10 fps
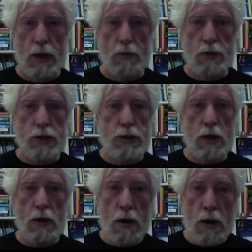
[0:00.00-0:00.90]
which is
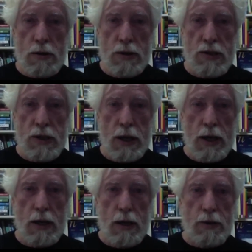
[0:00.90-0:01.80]
not at all to
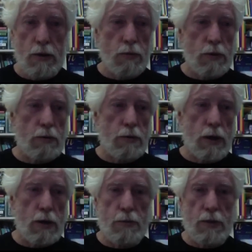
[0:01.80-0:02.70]
say that
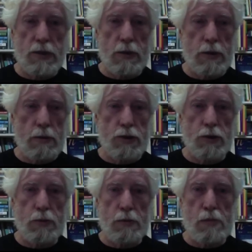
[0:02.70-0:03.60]
I'm not saying we
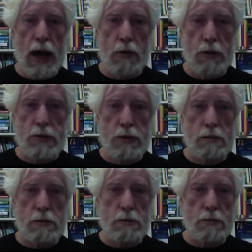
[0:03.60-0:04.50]
should be Maoists
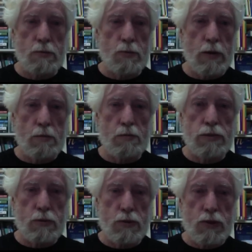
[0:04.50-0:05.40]
and wear
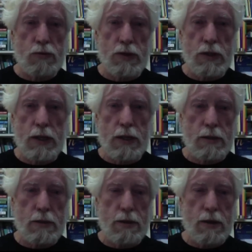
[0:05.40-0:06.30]
blue suits and eat
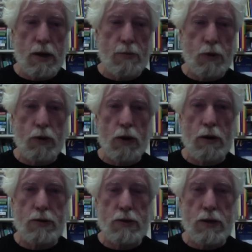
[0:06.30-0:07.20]
in commune
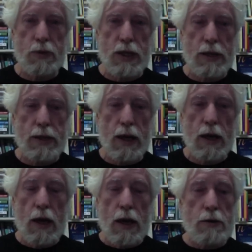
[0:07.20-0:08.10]
halls or something like that.
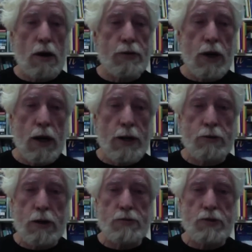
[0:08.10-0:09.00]
On the
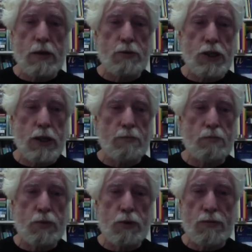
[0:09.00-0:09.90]
contrary, I'm saying we should
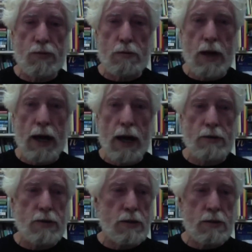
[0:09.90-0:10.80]
have beautiful
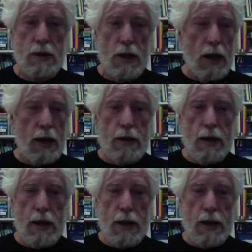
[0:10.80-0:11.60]
houses and